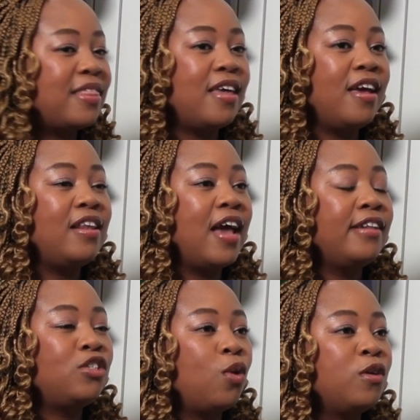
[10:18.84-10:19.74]
then
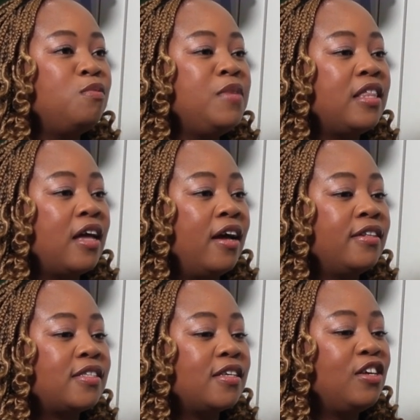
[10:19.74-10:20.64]
that taught me
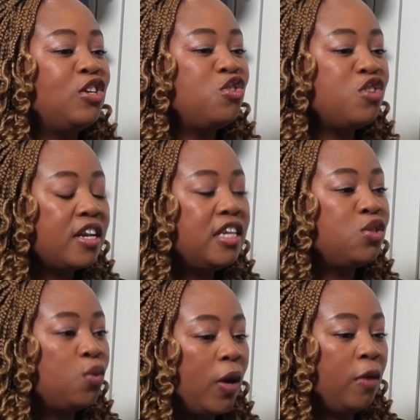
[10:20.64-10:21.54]
that you need
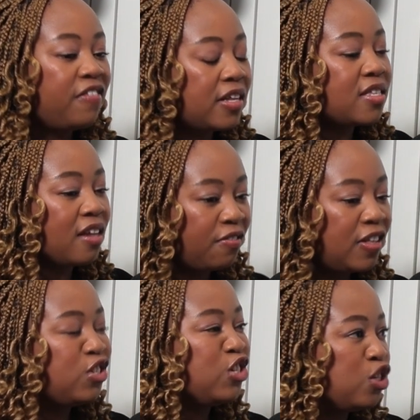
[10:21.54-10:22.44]
to, if the stuff
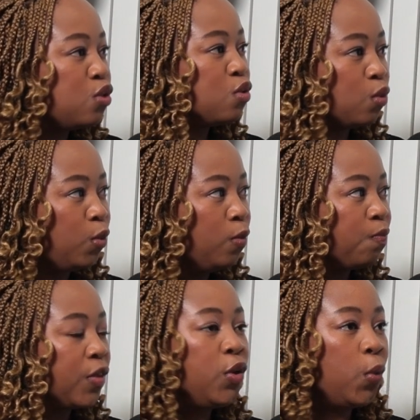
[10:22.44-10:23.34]
that you need to do,
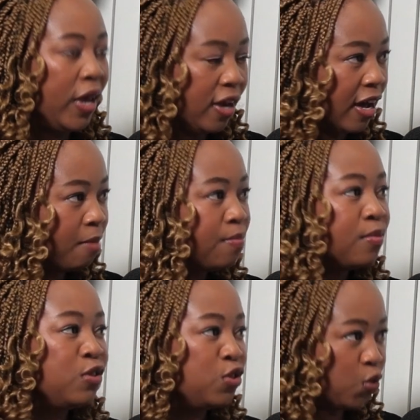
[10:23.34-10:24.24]
you wake up,
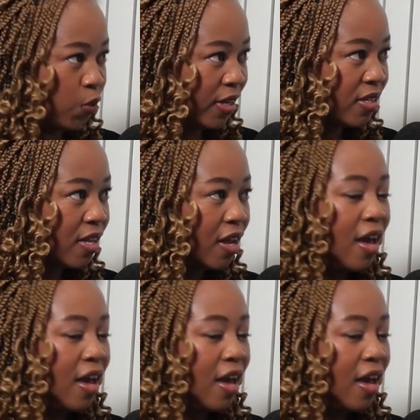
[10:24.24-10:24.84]
you do it,